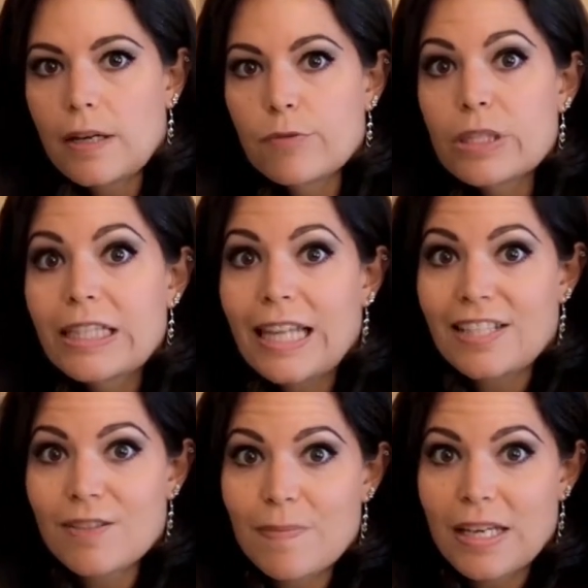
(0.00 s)
I really
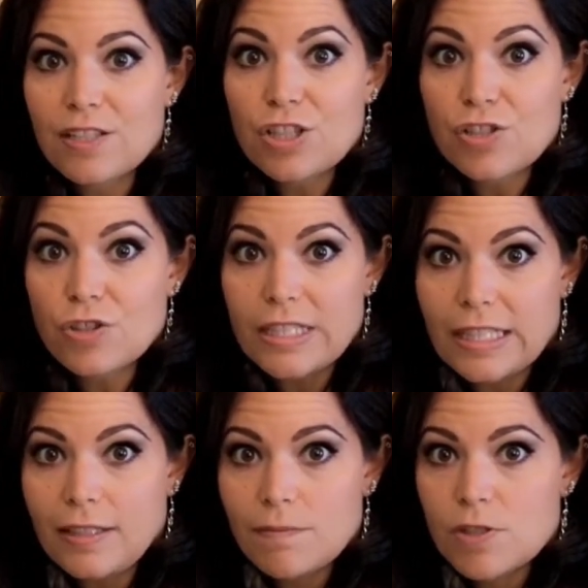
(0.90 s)
like to make ginger
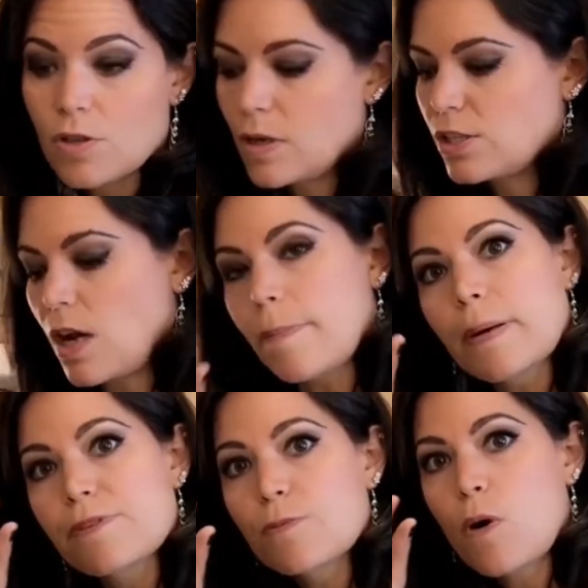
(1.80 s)
tea. So I chop
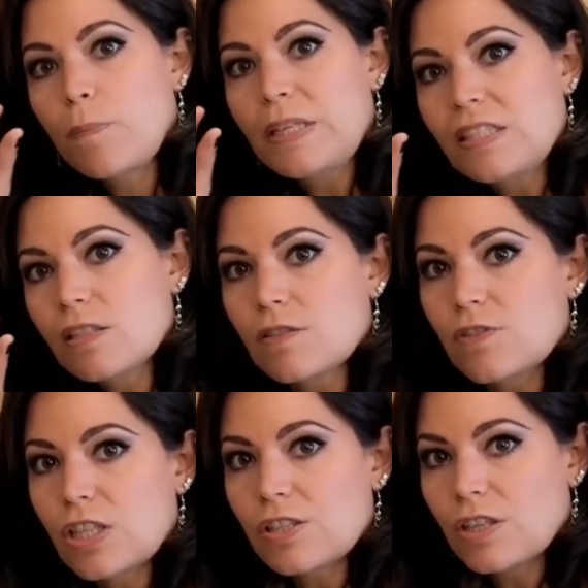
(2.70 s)
up small pieces
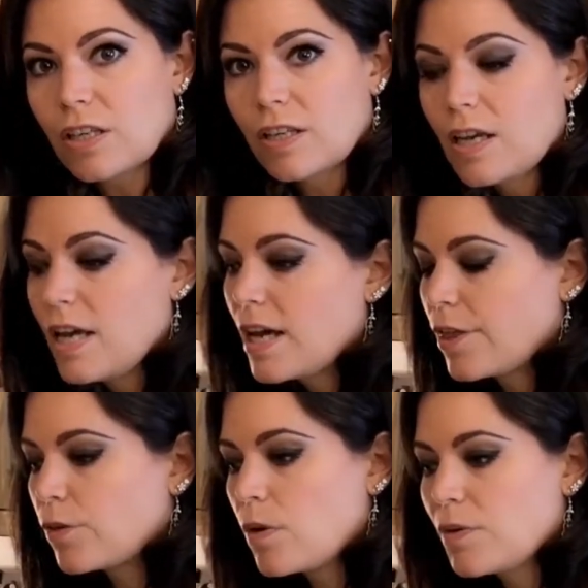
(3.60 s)
of ginger,
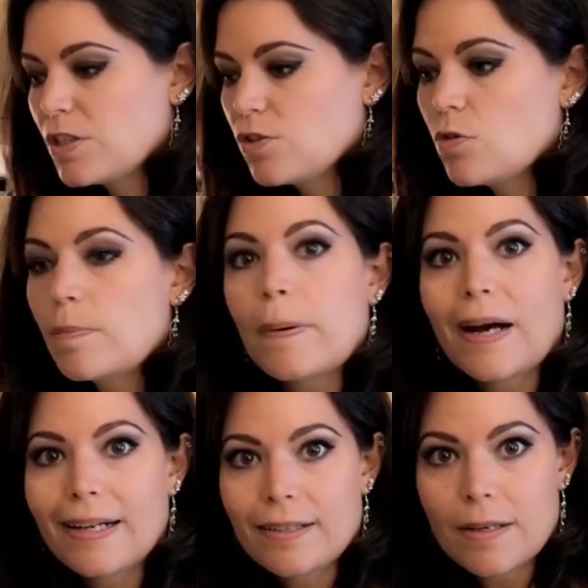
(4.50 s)
throw it into a
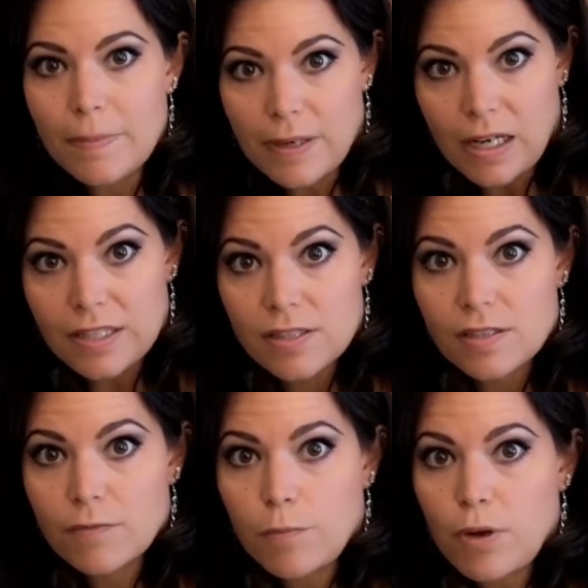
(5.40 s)
pot
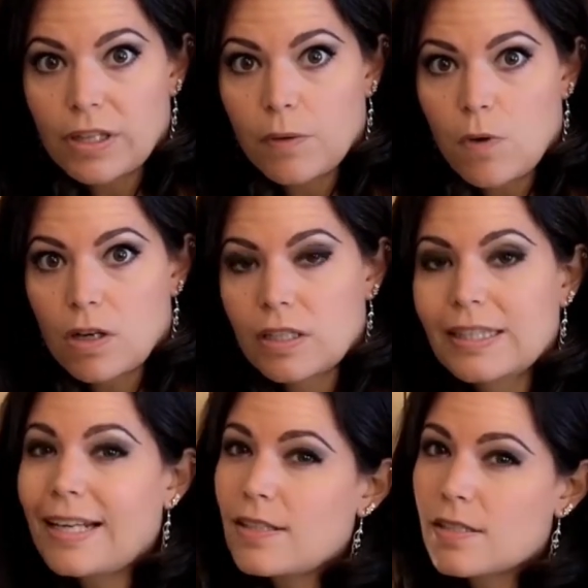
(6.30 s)
of boiling water and
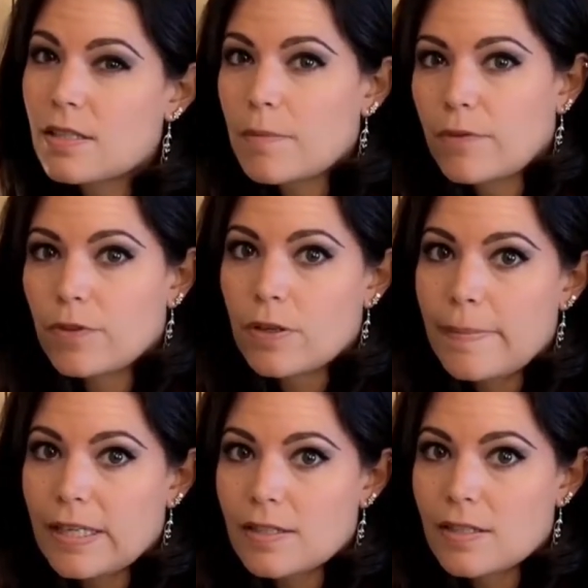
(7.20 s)
let it simmer for a
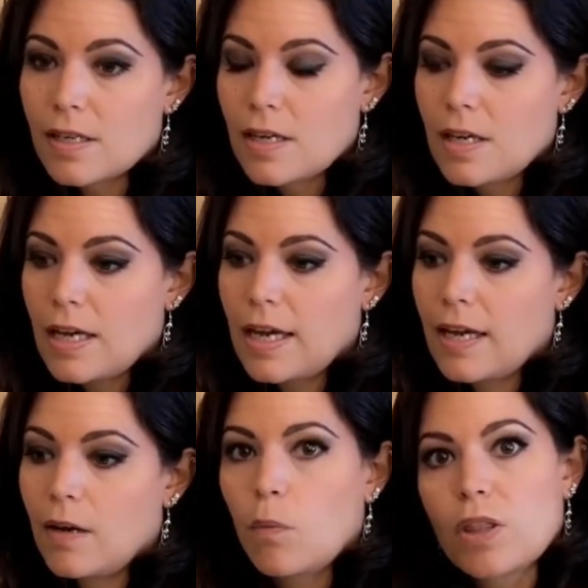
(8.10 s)
bit.
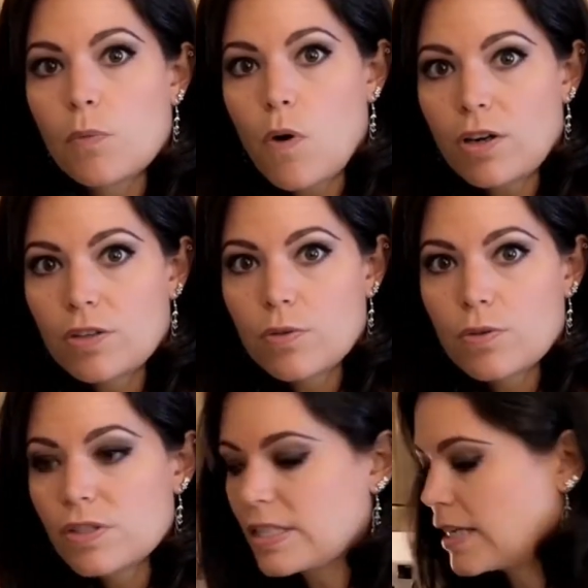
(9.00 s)
And when the water
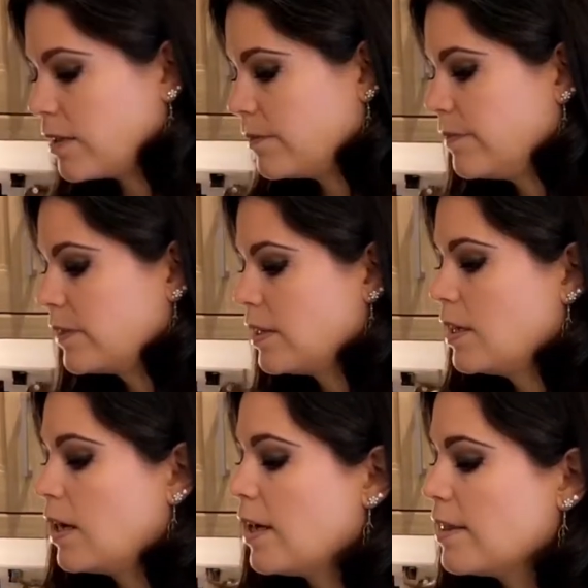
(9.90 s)
cools down,
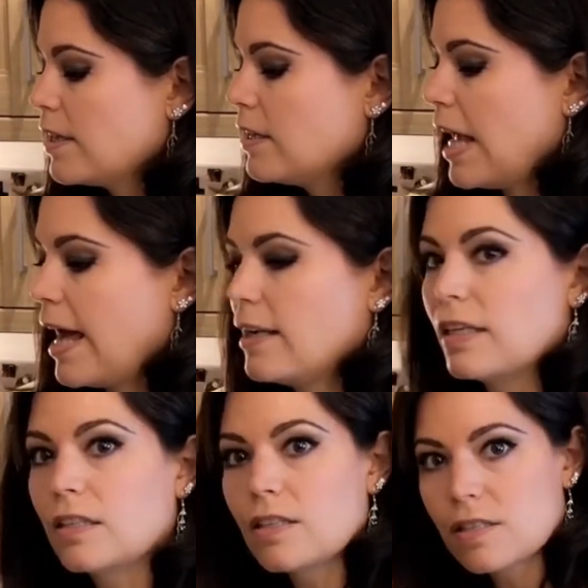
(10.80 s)
I then add
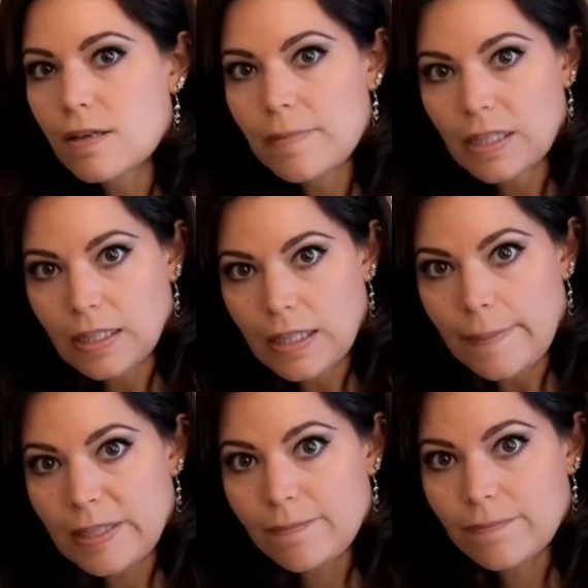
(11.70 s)
in some
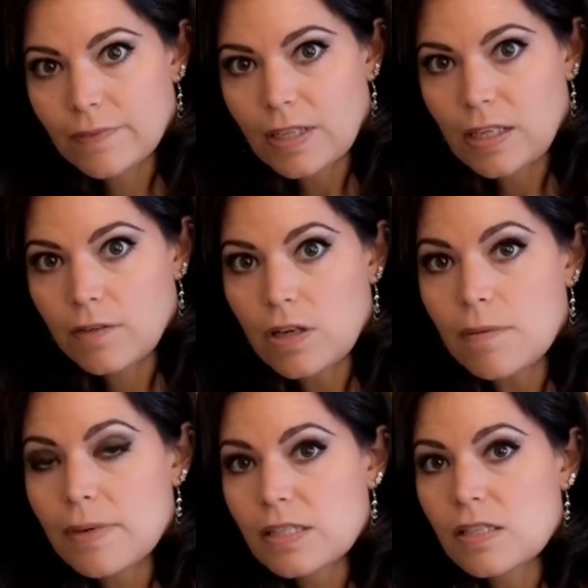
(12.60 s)
lemon. And I've
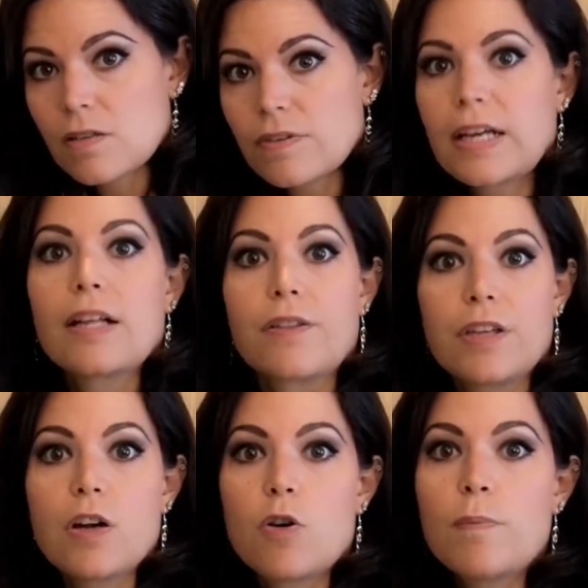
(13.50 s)
got myself a
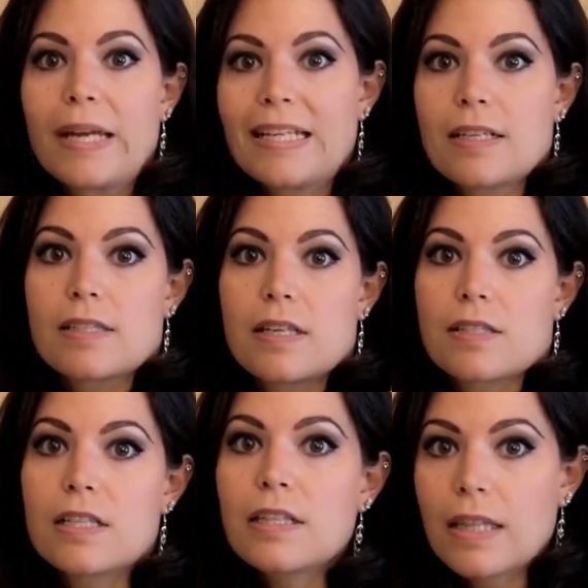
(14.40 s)
healthy homemade
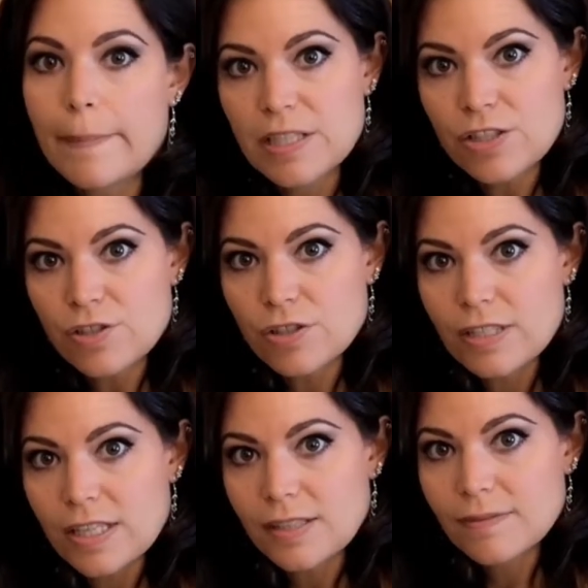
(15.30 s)
zesty lemon ginger
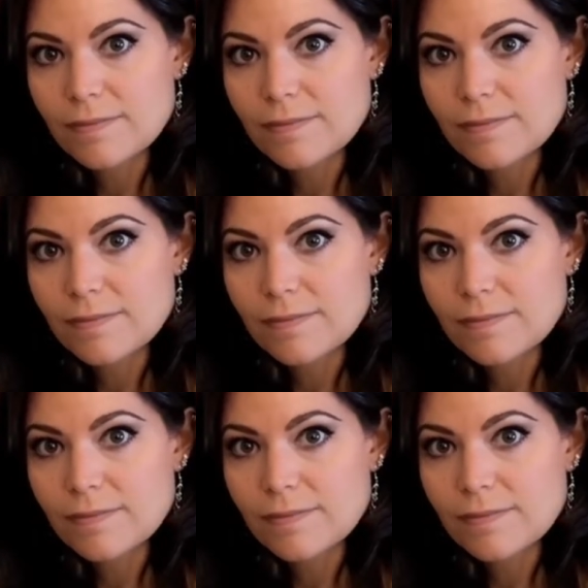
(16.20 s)
tea.